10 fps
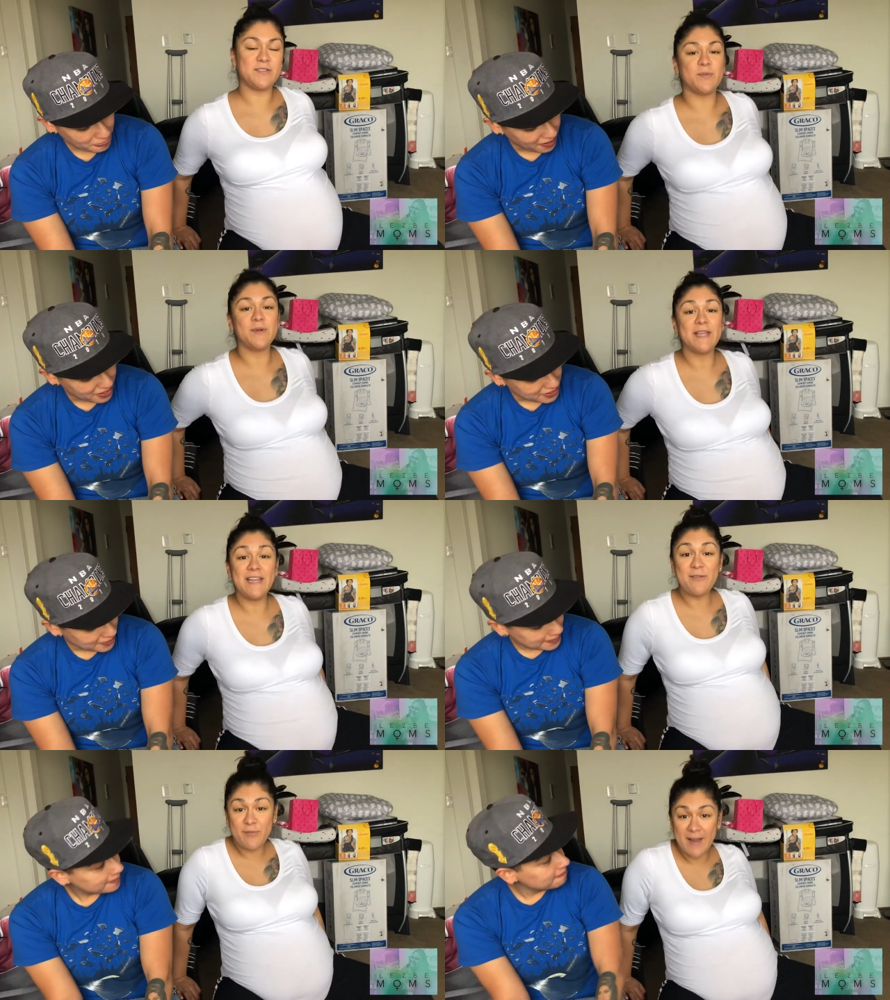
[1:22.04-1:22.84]
Speaker 1: So we're
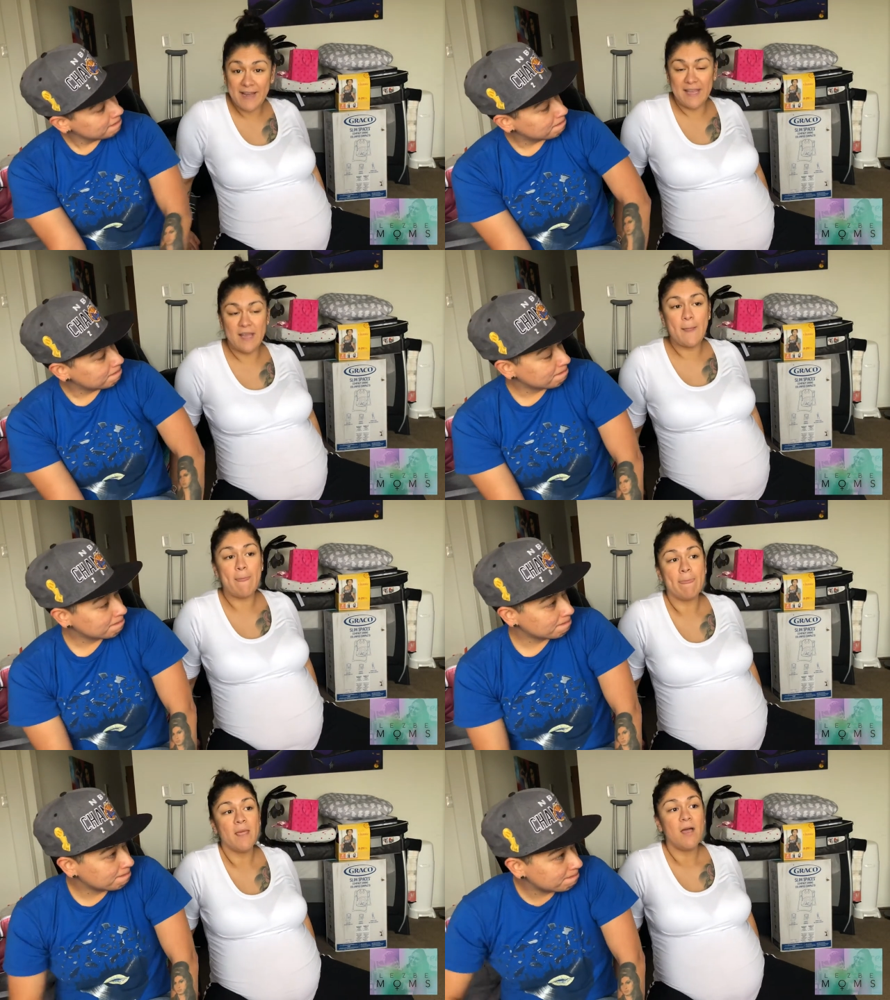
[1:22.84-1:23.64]
getting ready.
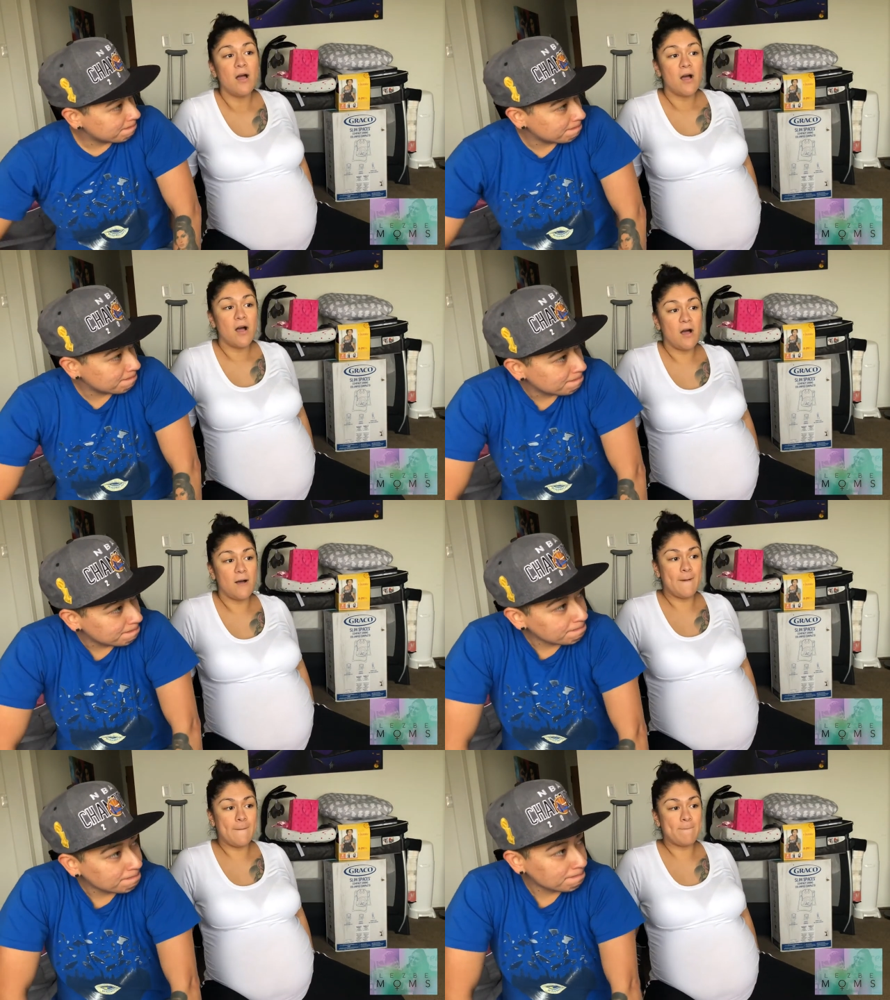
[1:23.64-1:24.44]

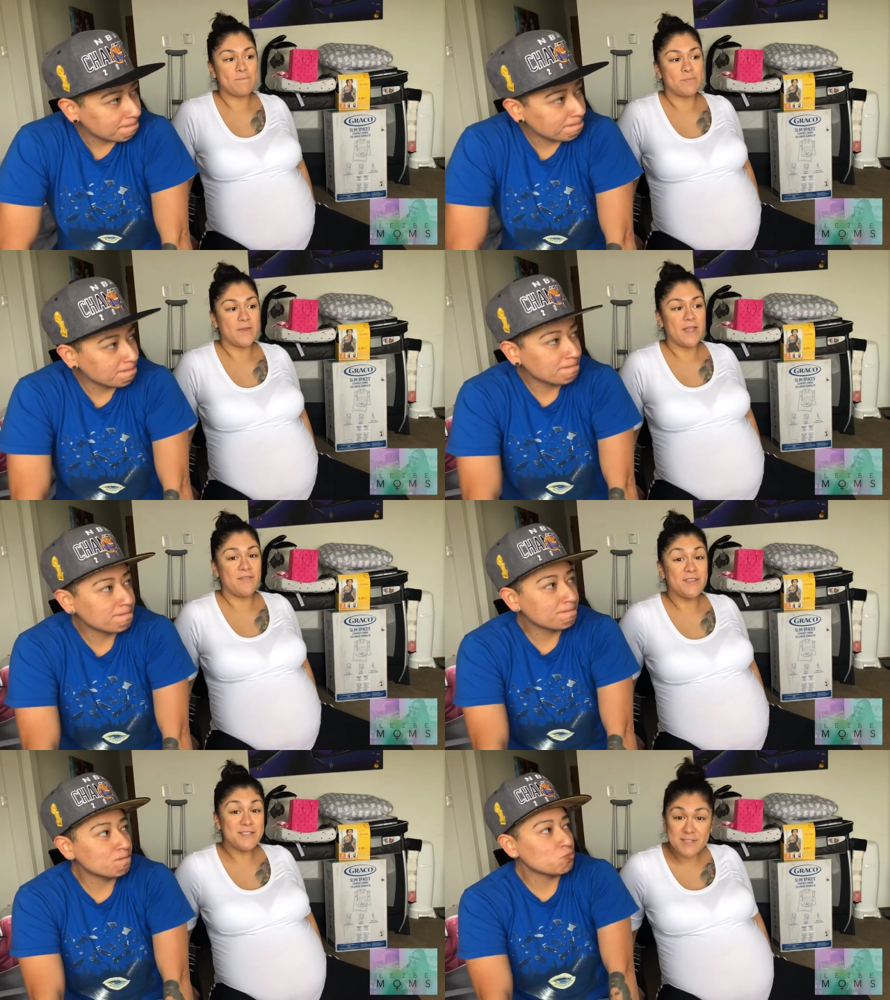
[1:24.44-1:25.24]
Um,
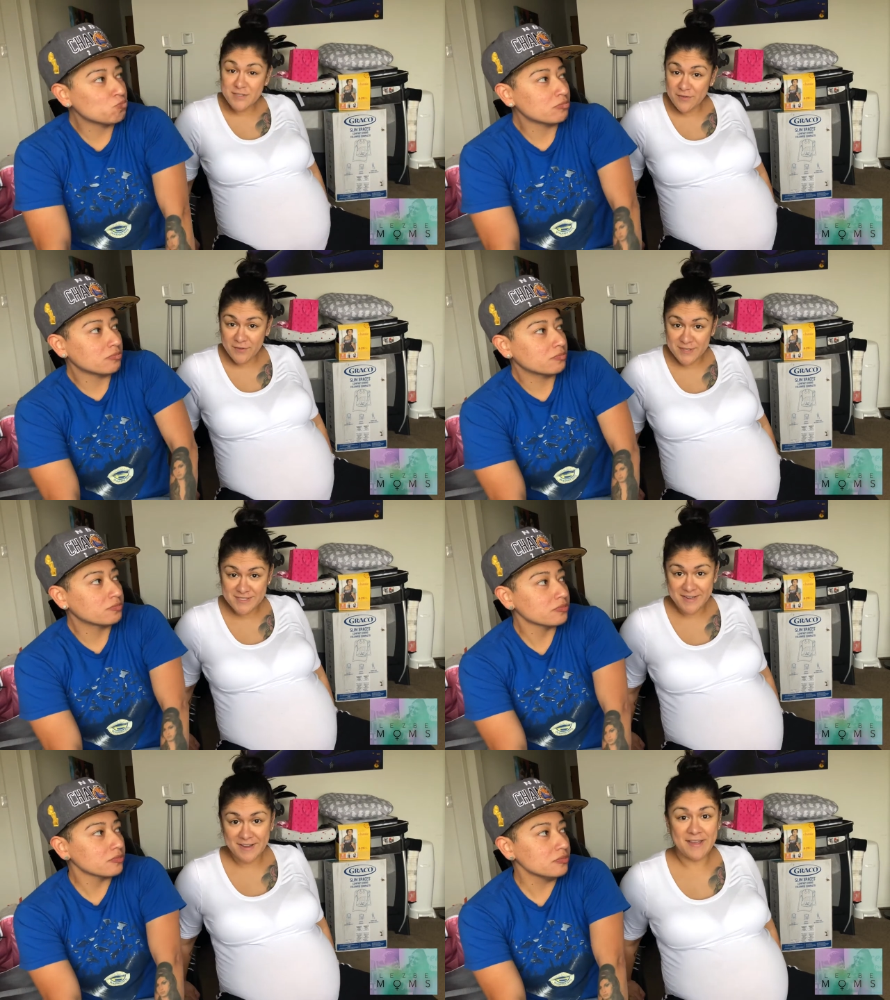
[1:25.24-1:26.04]
if this is your
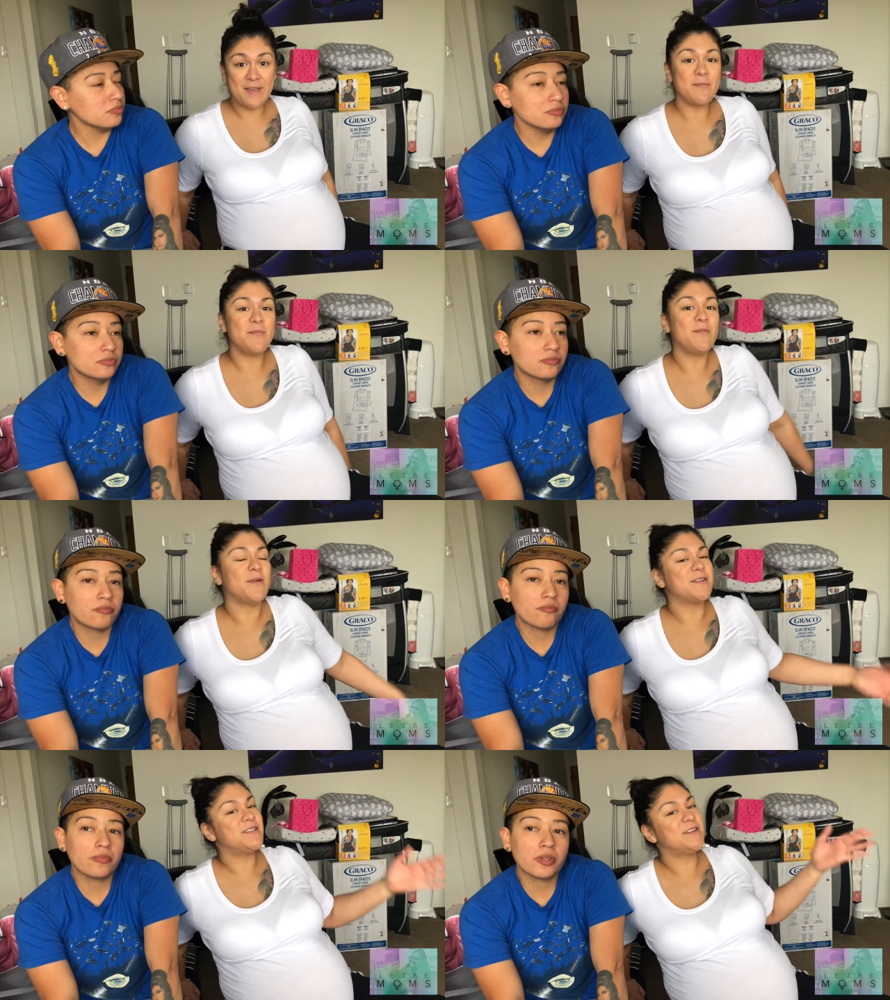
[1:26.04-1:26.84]
first time
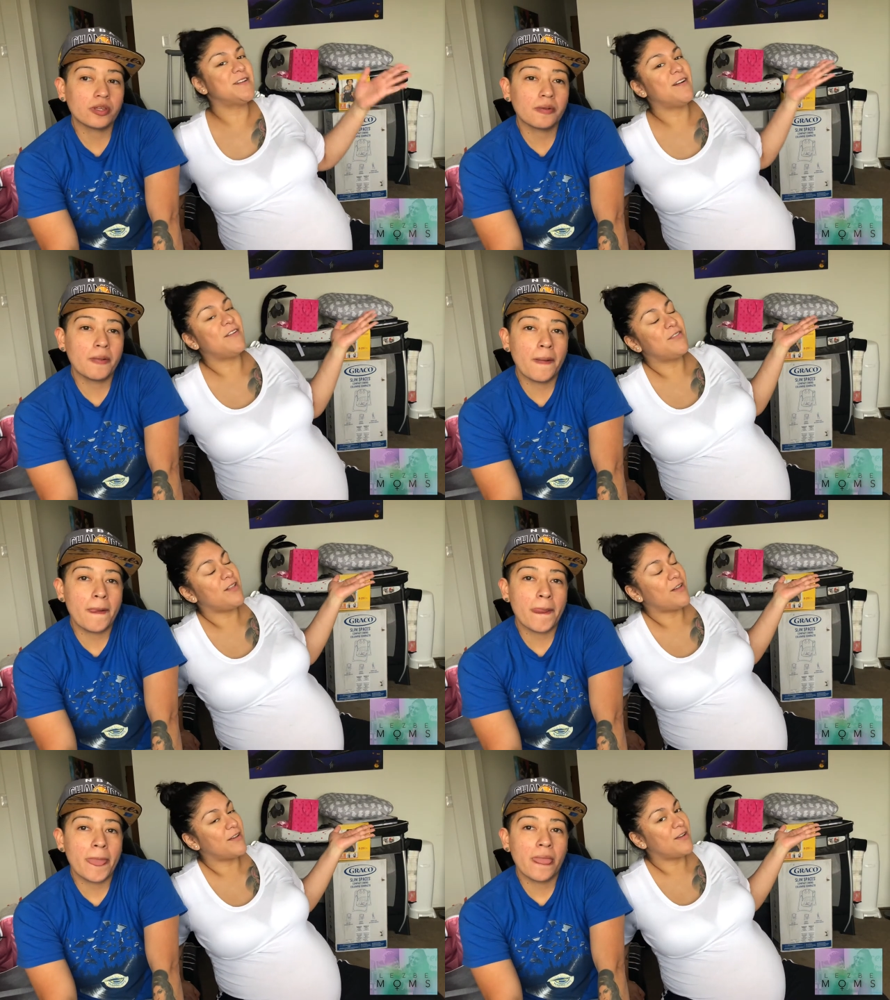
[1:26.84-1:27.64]
watching our
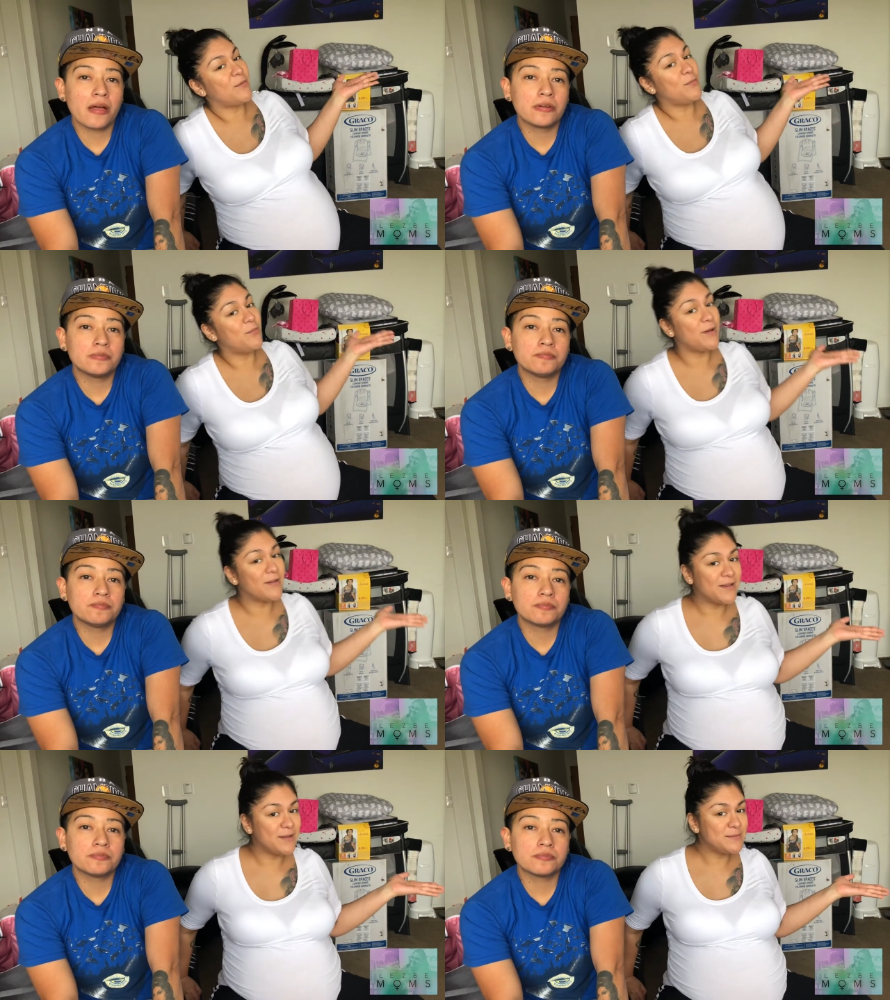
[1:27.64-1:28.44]
vlog,
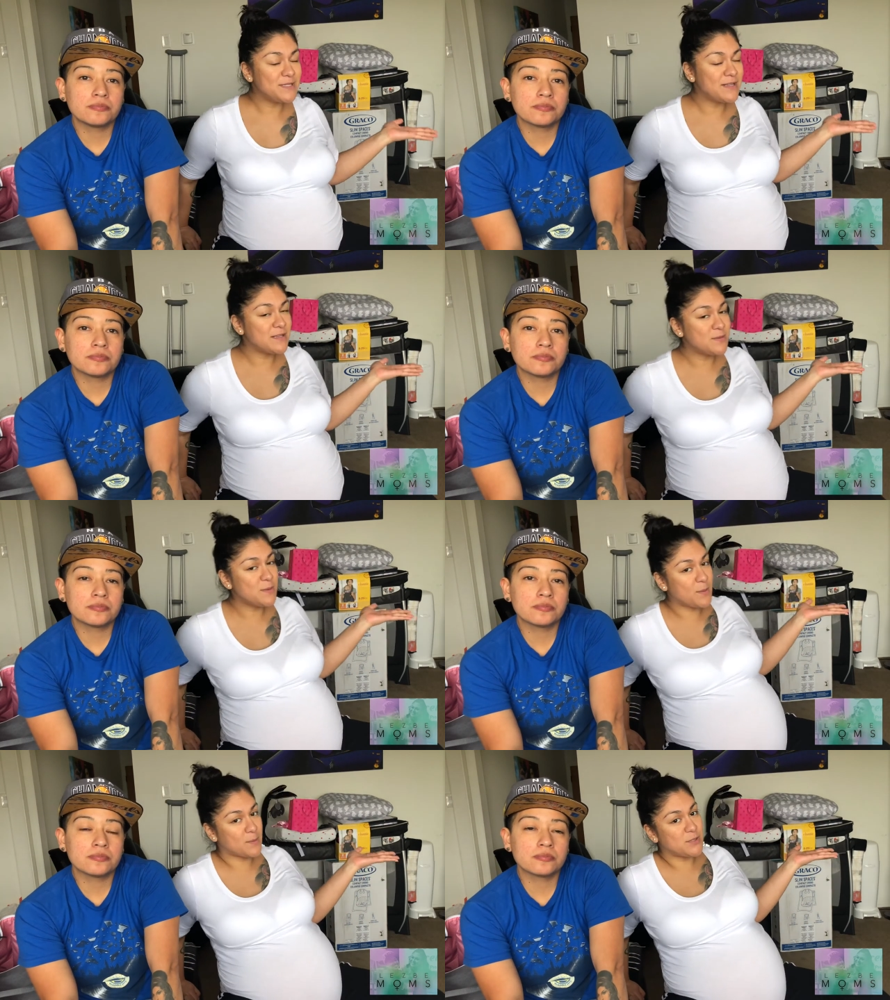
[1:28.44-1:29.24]
welcome to Lez
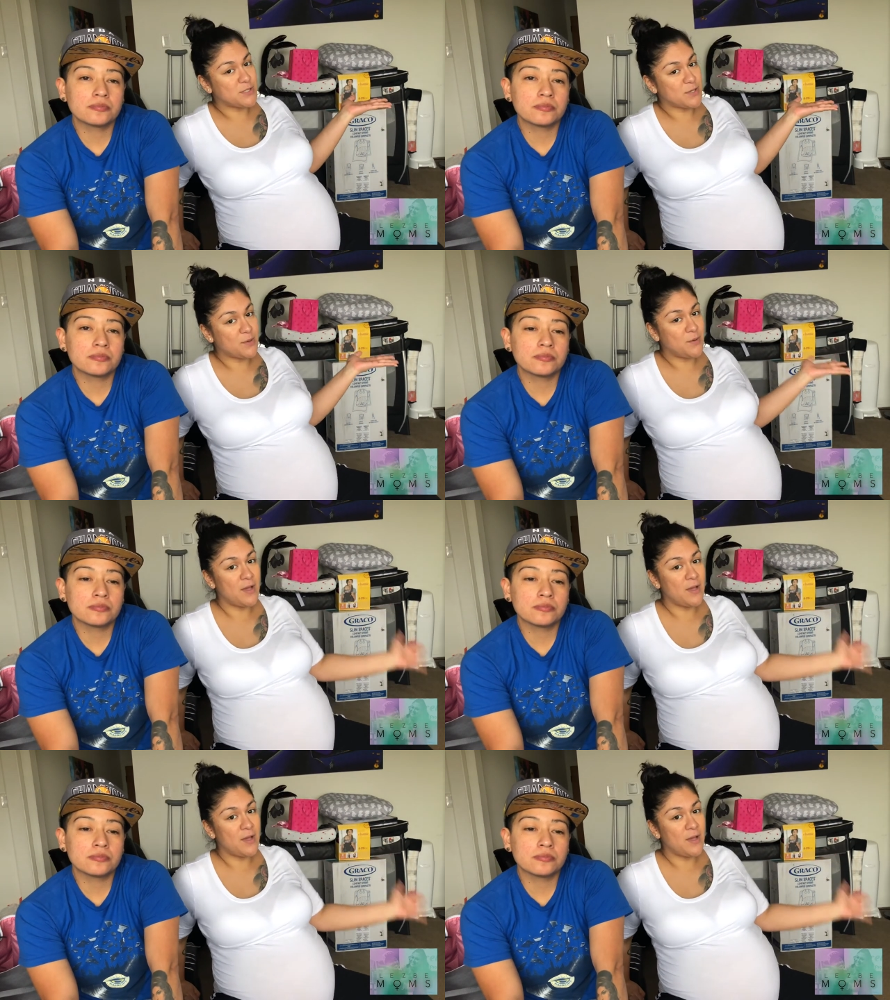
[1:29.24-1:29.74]
Be Moms Show.